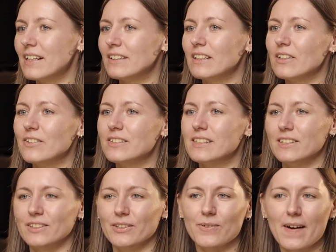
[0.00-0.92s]
Narrator uses
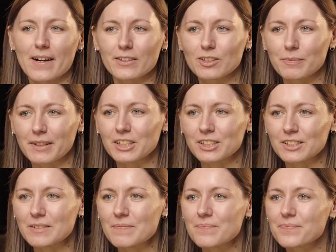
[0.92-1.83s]
UI
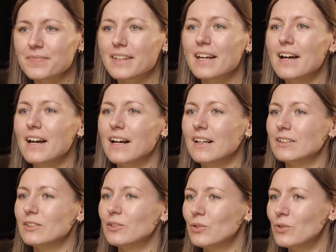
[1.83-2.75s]
automation.
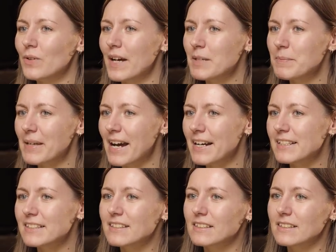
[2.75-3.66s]
Two
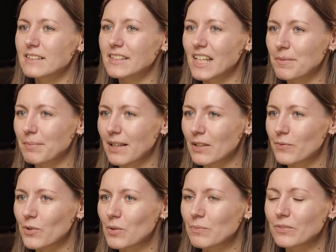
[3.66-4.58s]
APIs, same
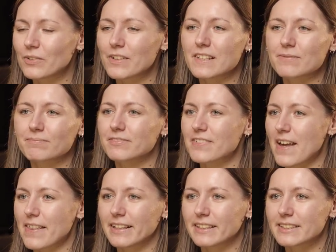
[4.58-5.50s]
platform, doing
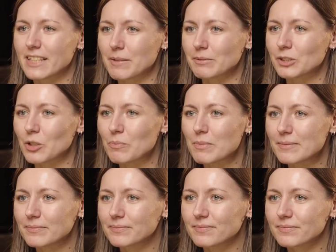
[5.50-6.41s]
roughly the same job.
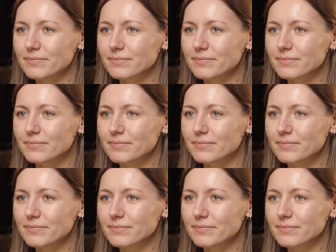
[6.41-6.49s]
